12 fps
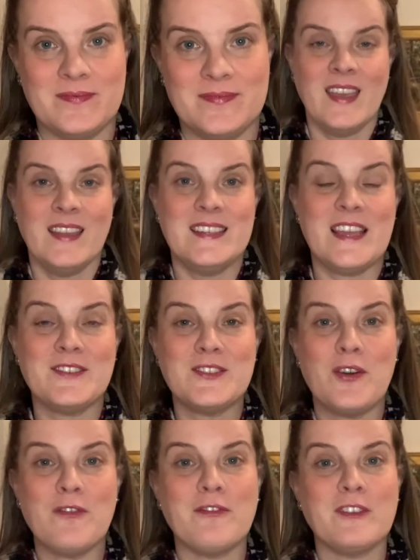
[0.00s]
Now
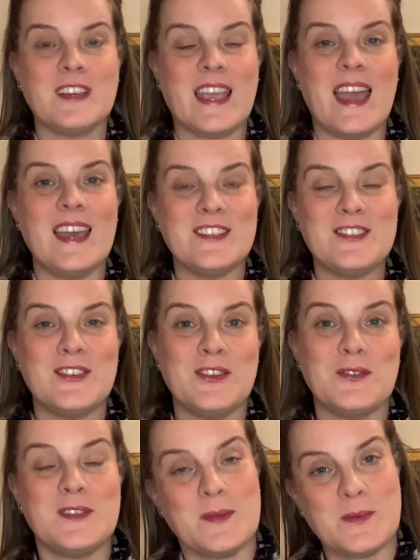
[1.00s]
don't forget to
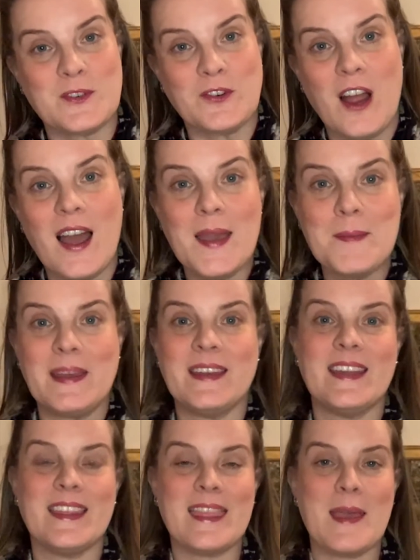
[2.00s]
subscribe and
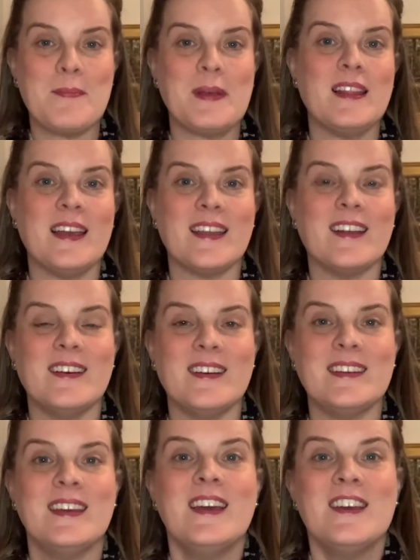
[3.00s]
hit that bell
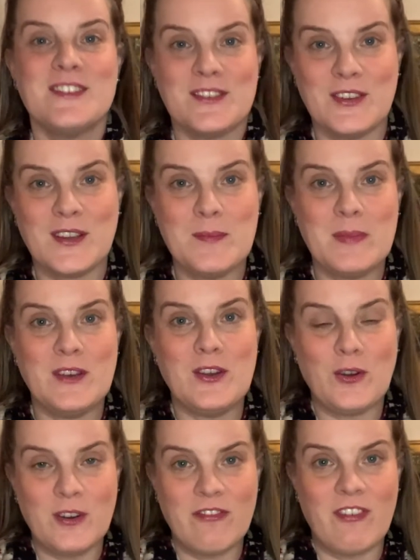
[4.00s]
icon so you can be
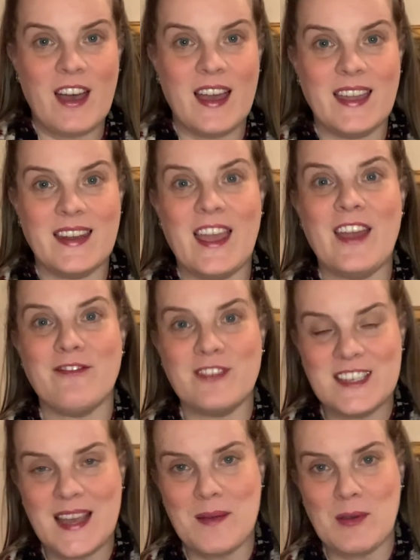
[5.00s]
notified every
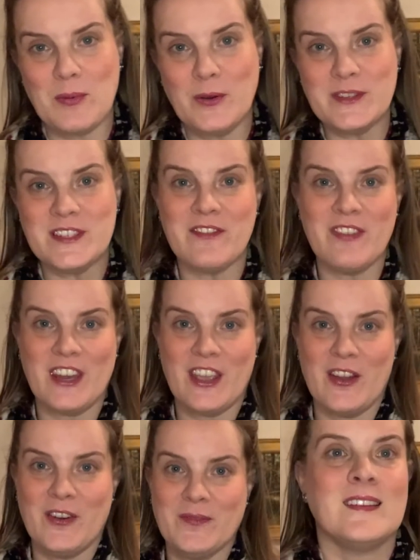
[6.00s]
time I post a
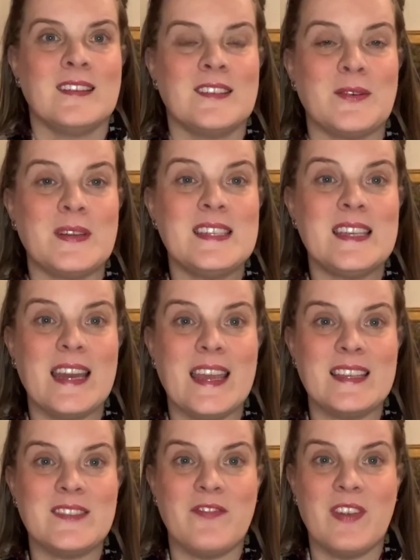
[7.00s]
video. So in
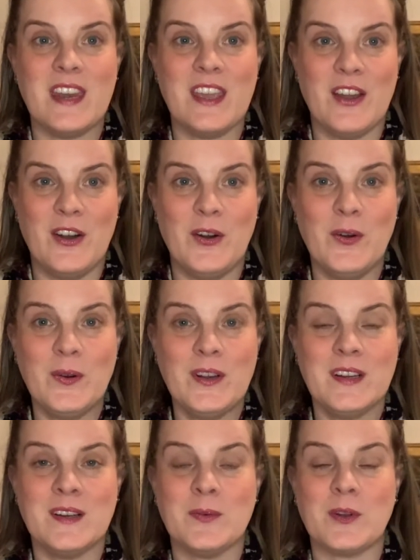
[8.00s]
today's video,
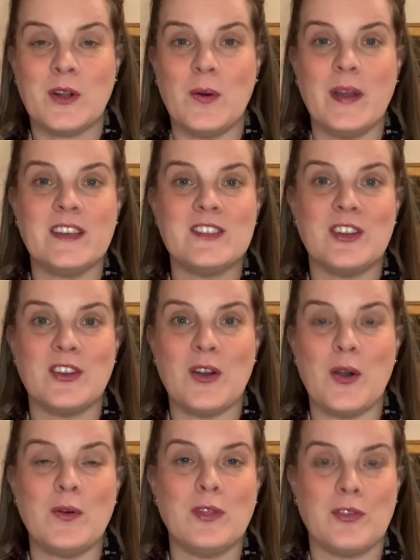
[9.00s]
we're going to
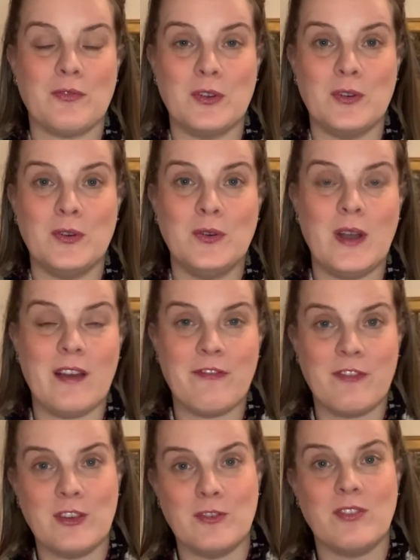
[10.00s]
go through a
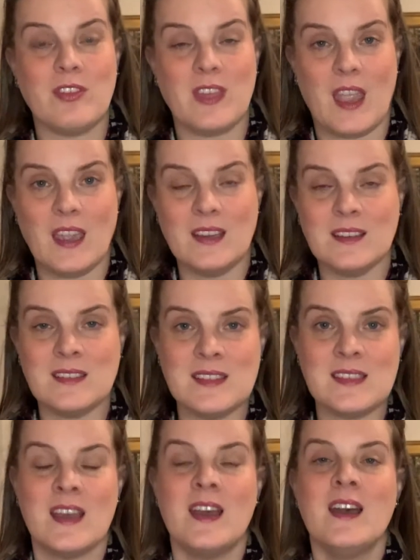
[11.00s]
few things.
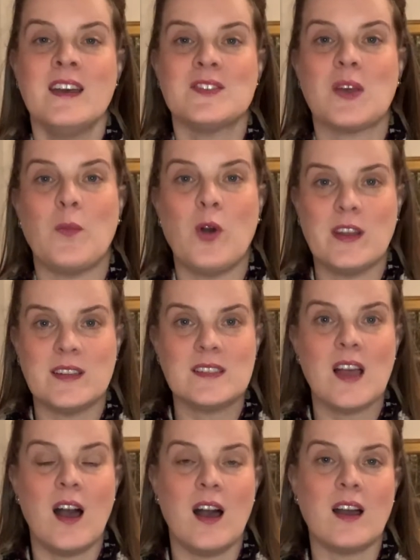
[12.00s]
So I want to
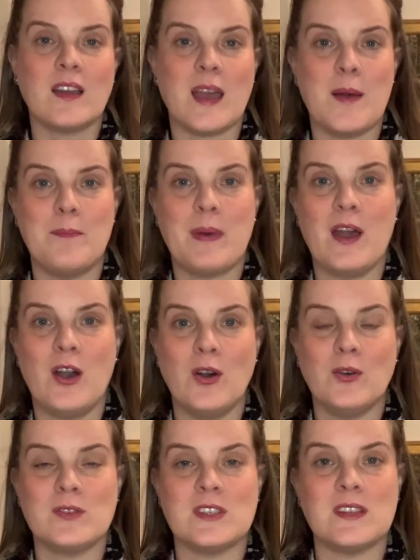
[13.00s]
talk
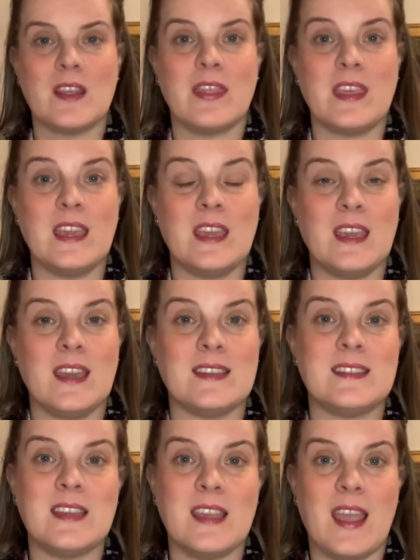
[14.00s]
about the
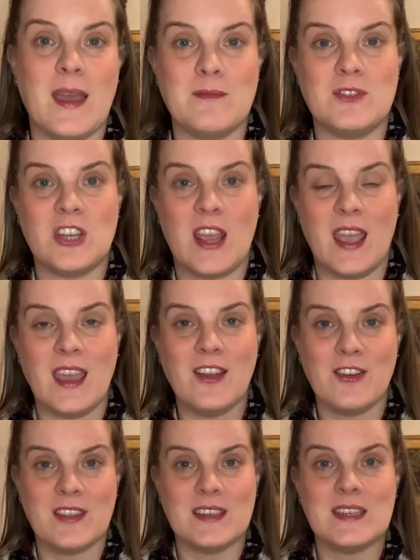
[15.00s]
TMJ, or
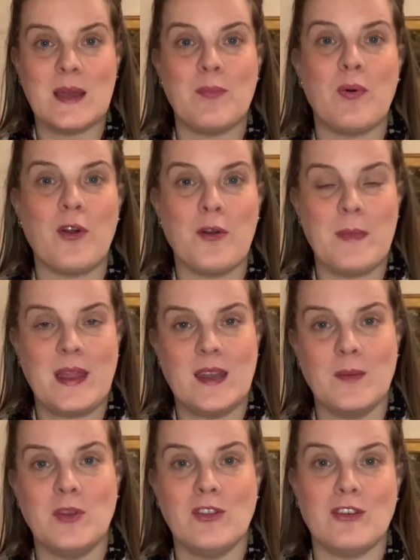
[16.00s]
the
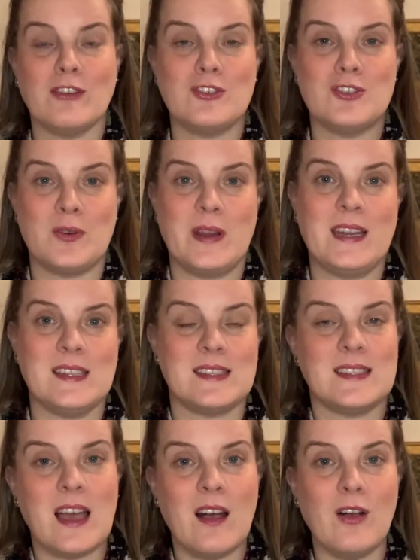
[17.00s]
temporomandibular joint
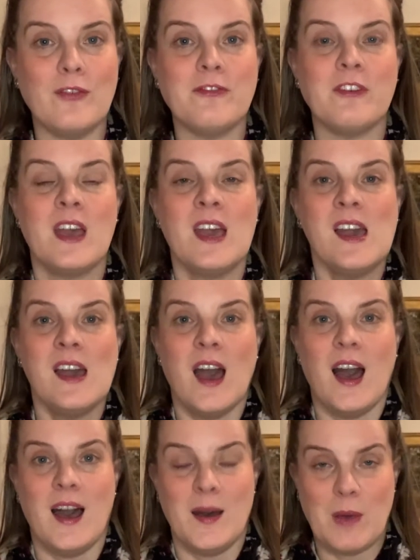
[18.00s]
itself.
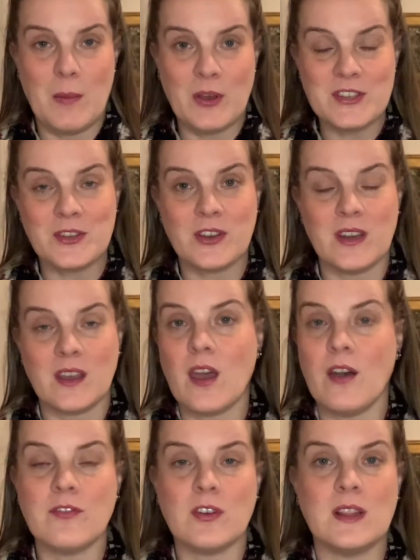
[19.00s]
I'm also going to
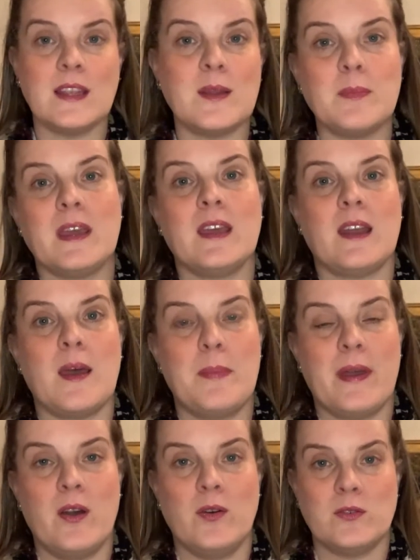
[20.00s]
cover a little bit
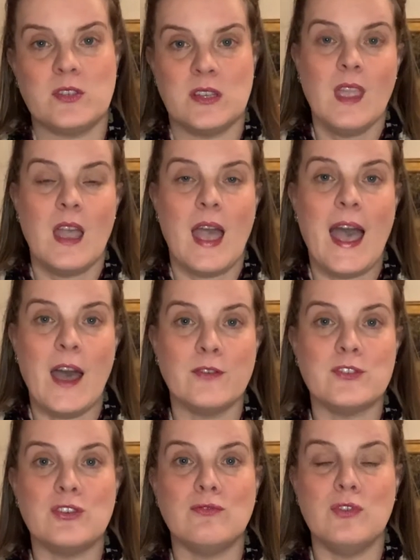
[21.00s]
about how
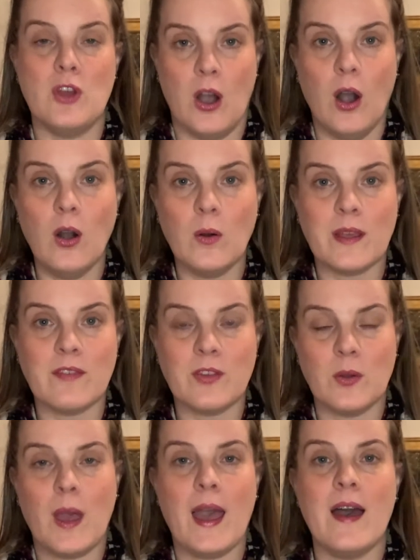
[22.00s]
do you know if you
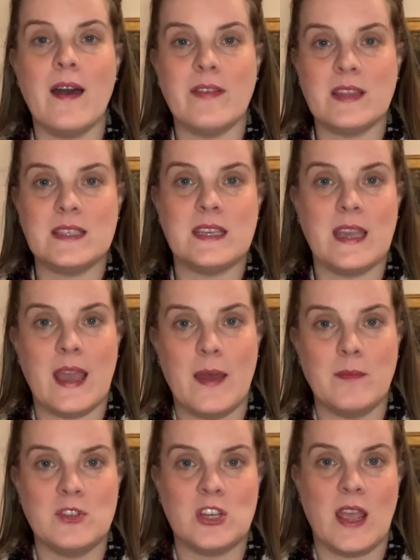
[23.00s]
have a
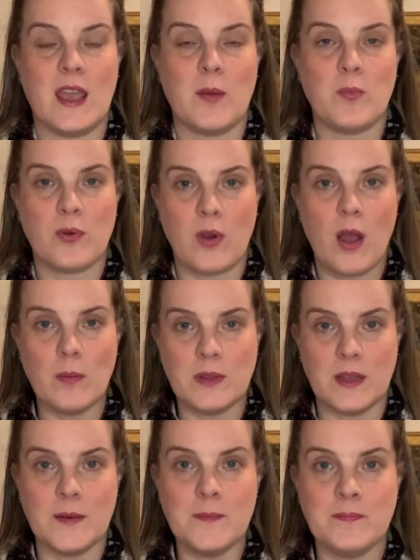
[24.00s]
TMJ
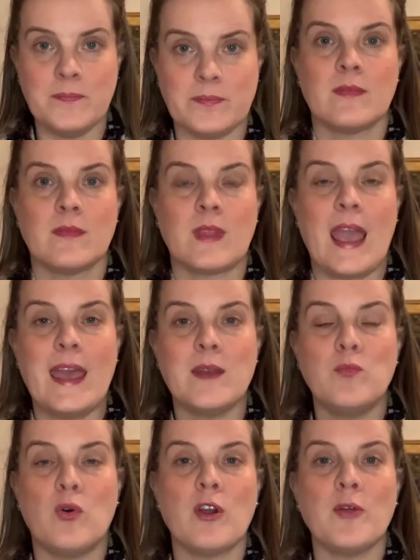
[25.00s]
problem, and
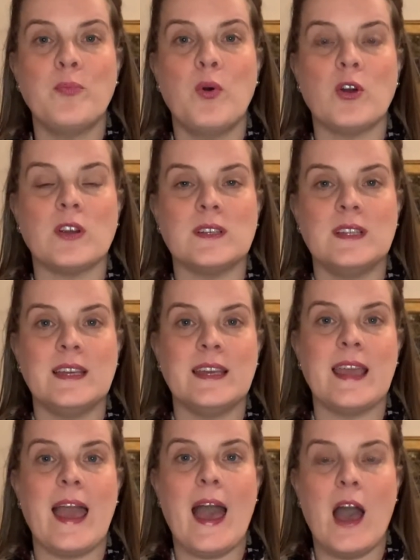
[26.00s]
more importantly,
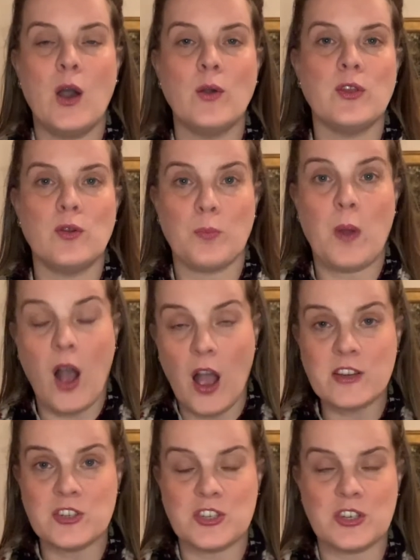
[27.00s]
how your
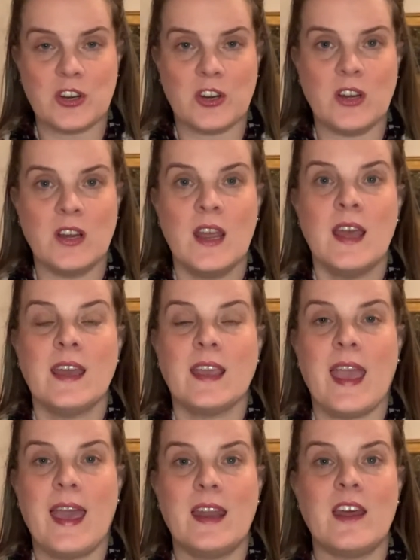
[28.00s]
posture
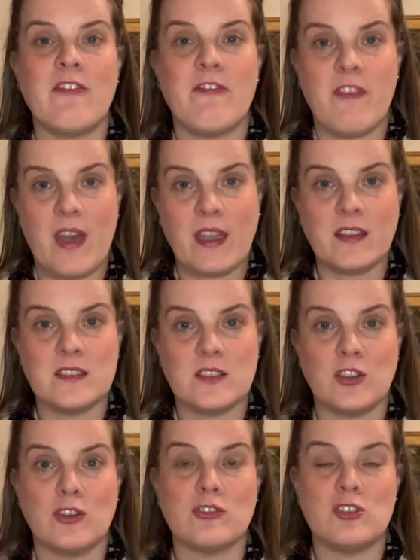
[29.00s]
can affect
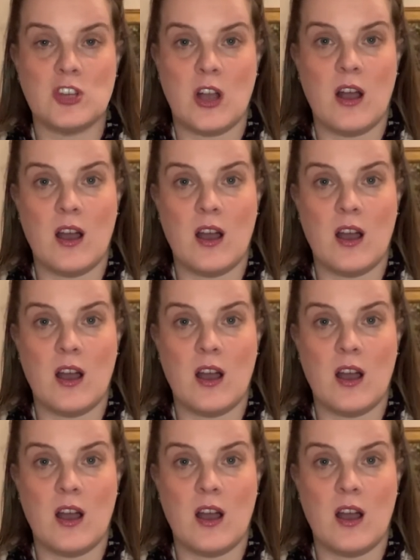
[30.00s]
your jaw.